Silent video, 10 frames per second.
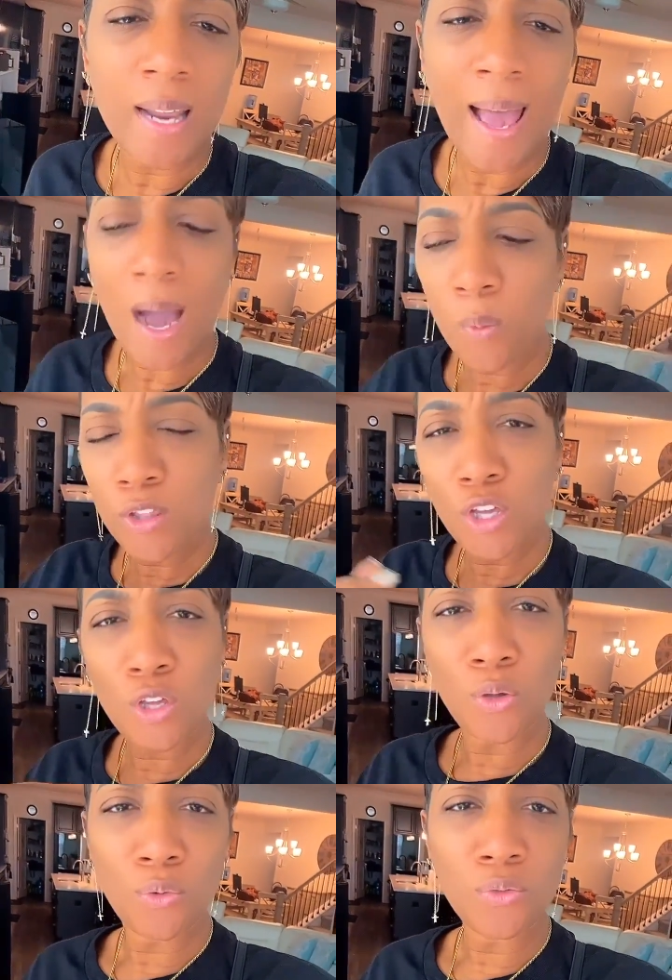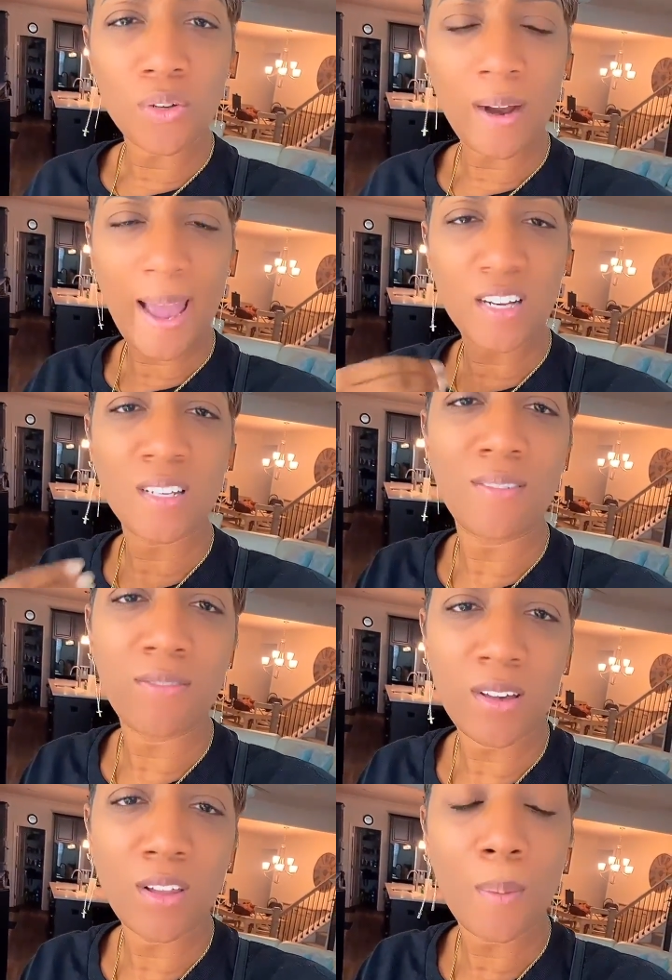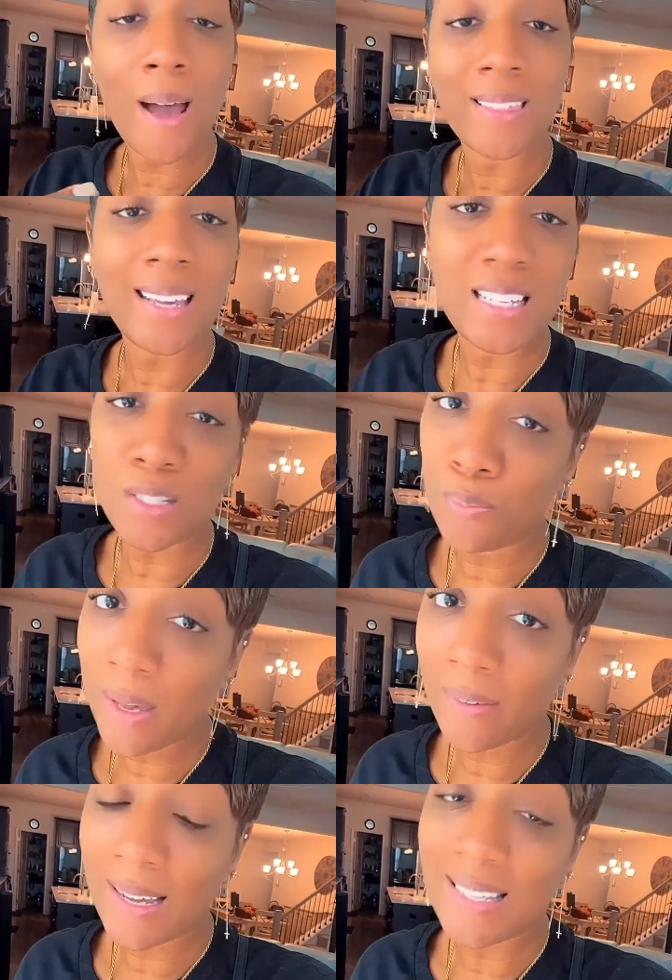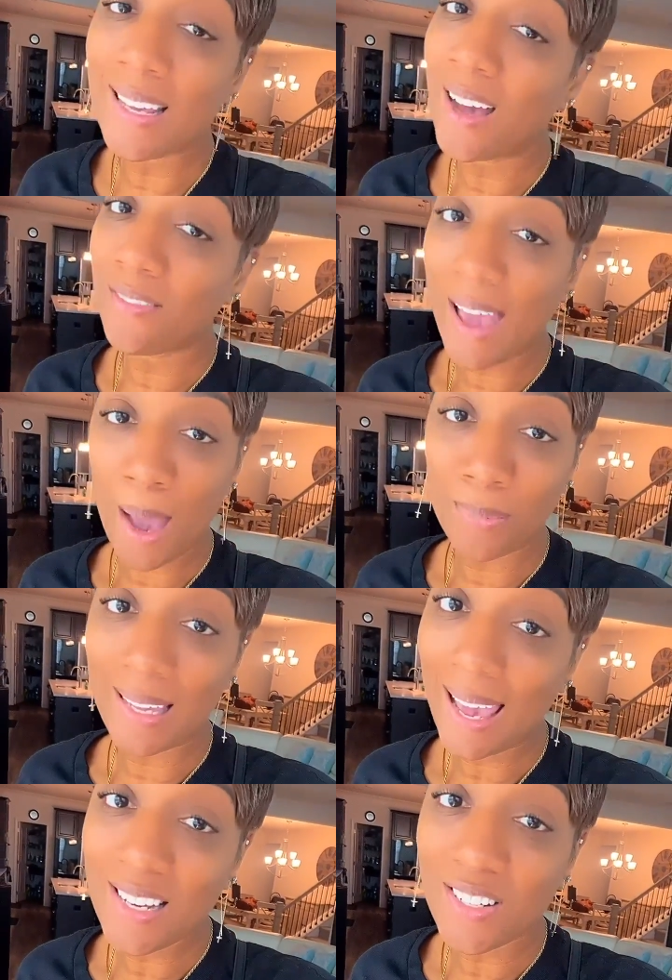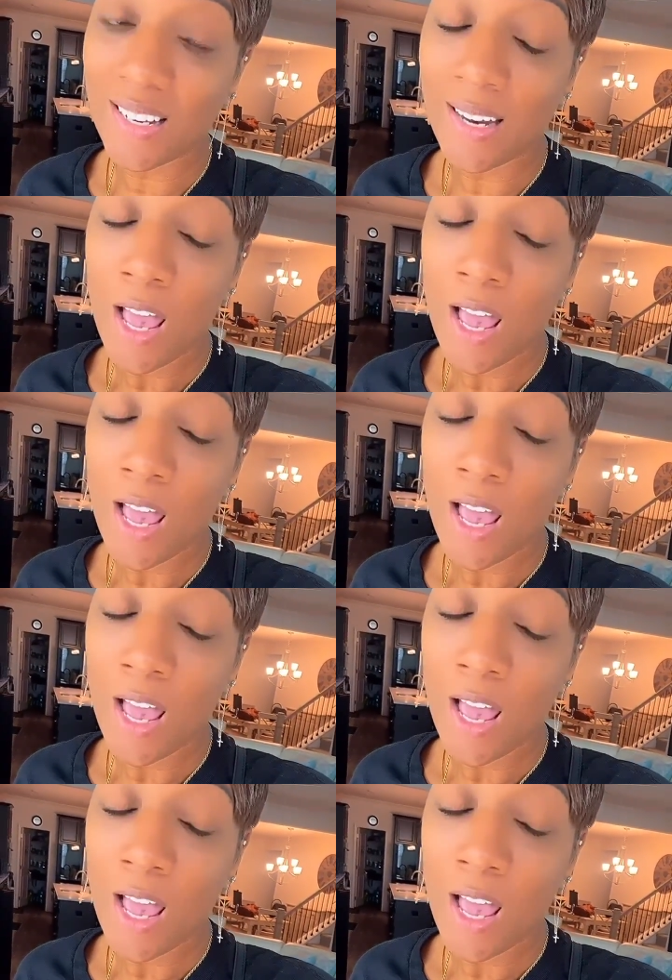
How will the user actually feel about the experience of the application?